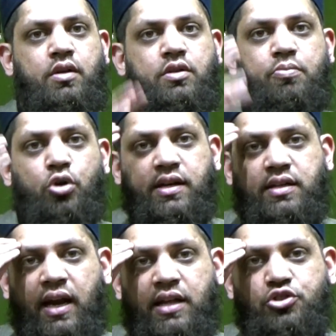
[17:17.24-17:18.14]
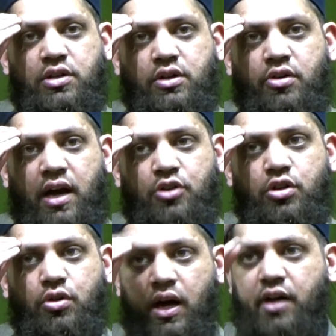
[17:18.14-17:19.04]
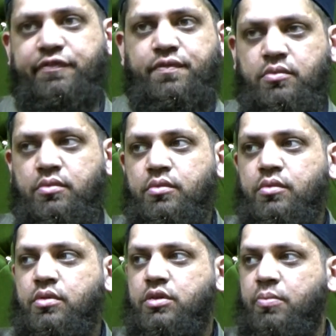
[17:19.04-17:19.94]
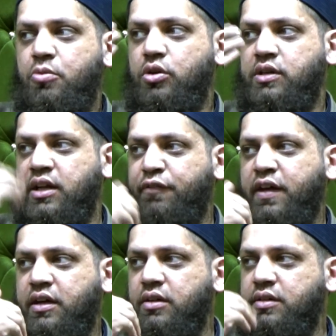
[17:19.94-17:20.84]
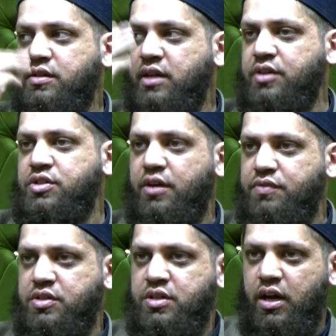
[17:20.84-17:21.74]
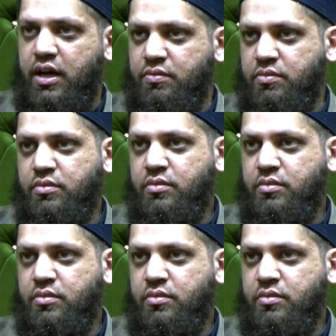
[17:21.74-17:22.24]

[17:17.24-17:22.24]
The more intelligent crowd you have, the more difficult the task of the scholar.